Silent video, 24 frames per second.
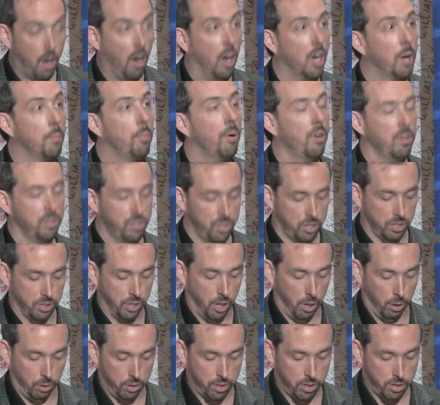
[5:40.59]
On a personal
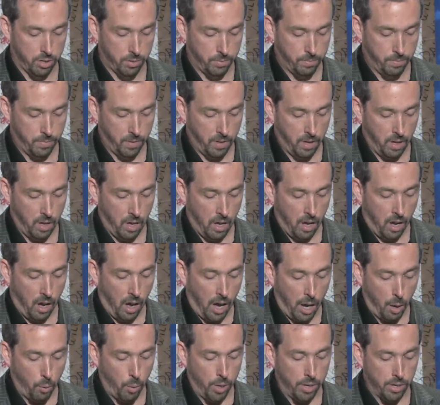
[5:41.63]
note,
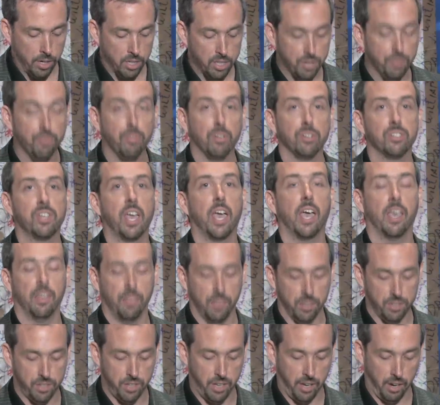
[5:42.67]
I witnessed
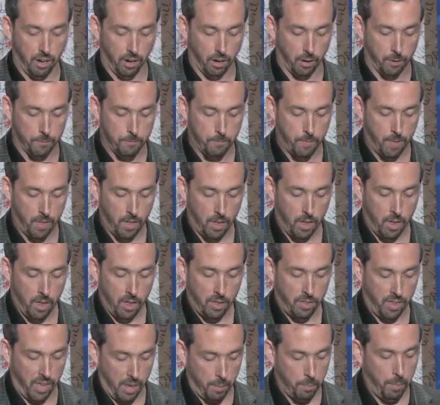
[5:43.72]
firsthand this year
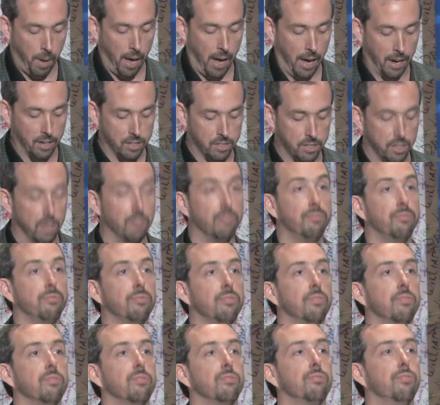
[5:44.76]
the impacts of
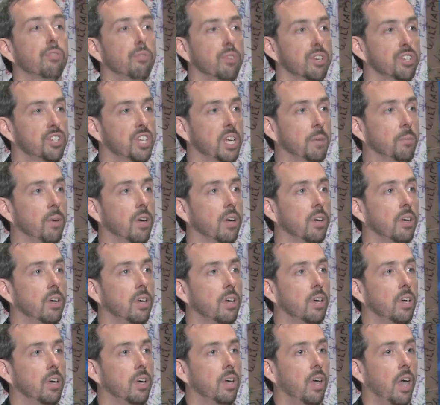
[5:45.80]
Fukushima
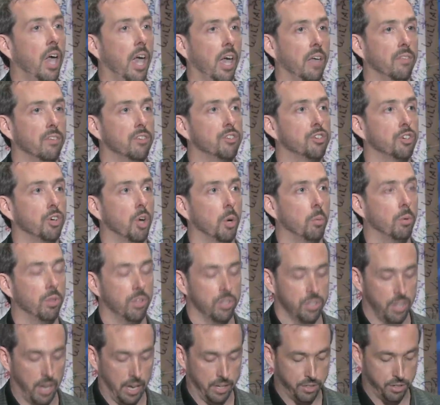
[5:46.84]
and the Chernobyl
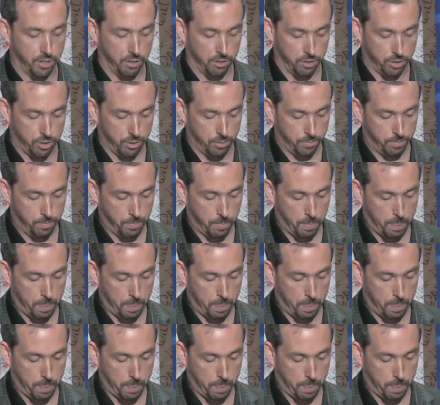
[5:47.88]
disasters.